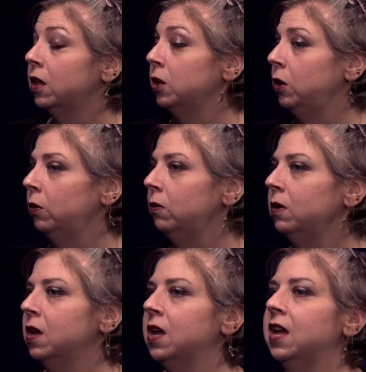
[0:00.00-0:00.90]
than
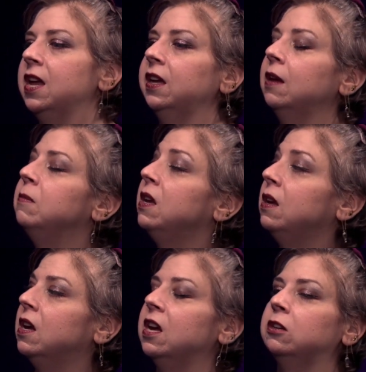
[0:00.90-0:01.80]
you can
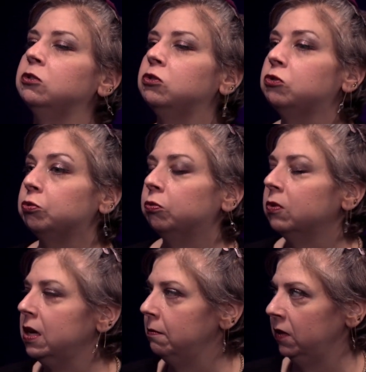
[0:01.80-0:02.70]
be
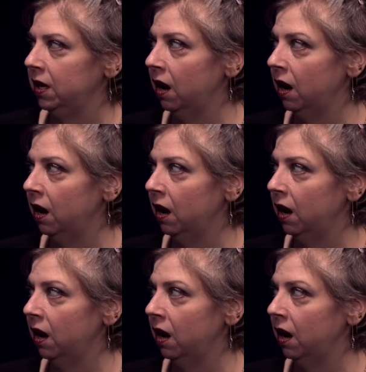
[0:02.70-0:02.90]
extremely